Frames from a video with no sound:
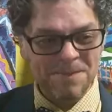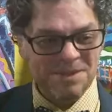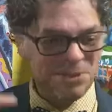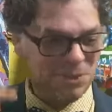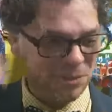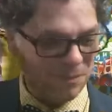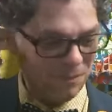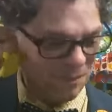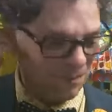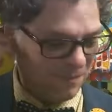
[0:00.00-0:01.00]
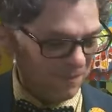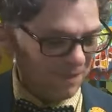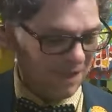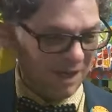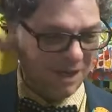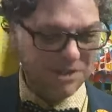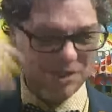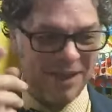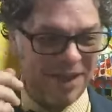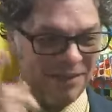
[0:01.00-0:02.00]
It's true. And I
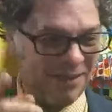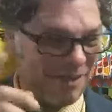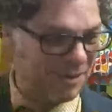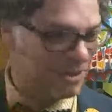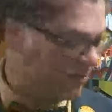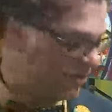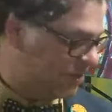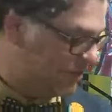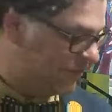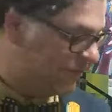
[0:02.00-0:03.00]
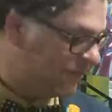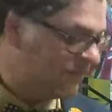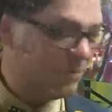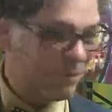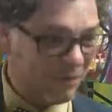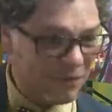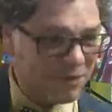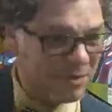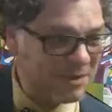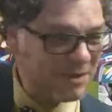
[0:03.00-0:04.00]
also have, I want to show you something. But
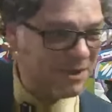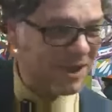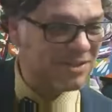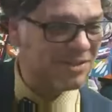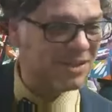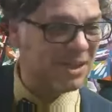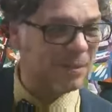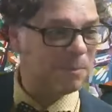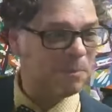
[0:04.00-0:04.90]
first I want to see what you guys are saying.